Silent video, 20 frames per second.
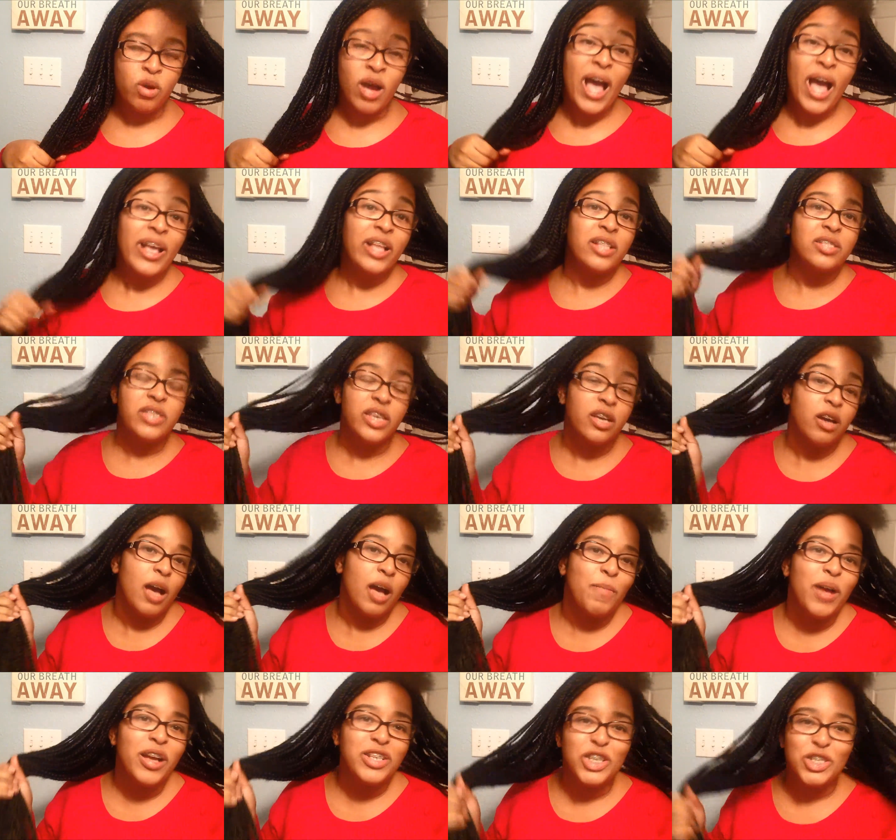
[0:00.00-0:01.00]
Well, I can tell
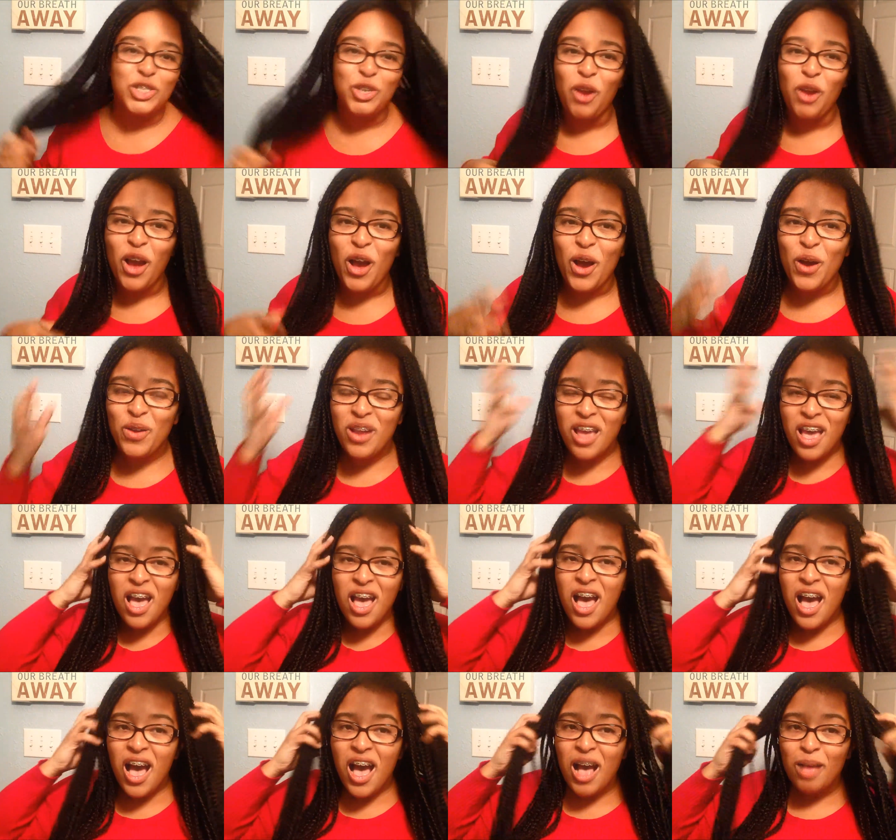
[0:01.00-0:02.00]
how much it's grown.
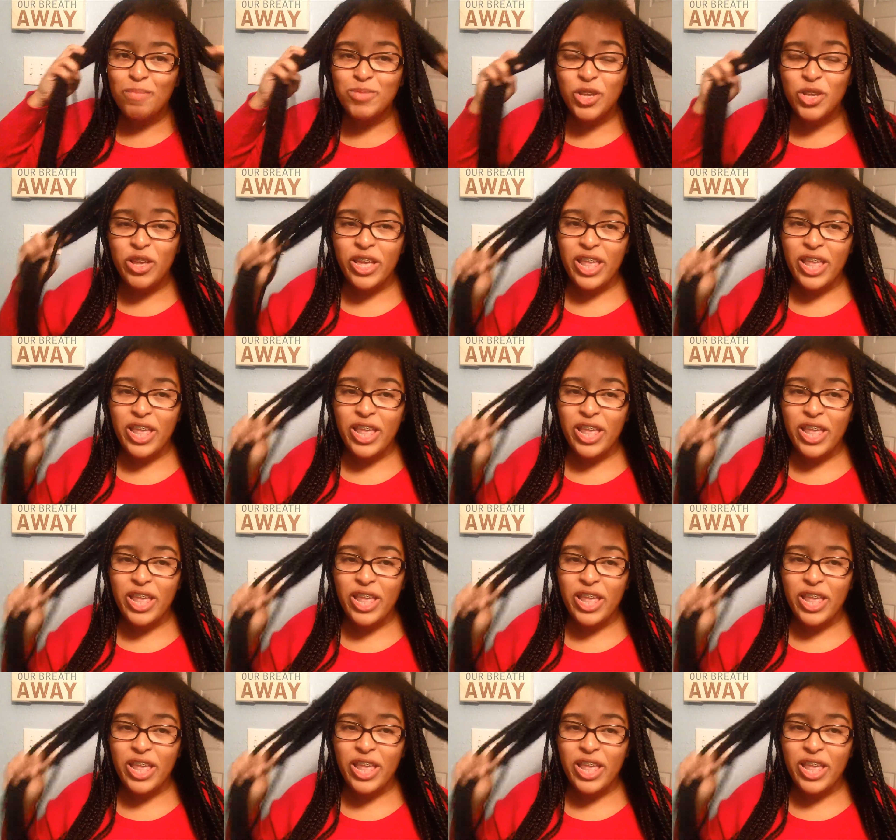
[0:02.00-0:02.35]
So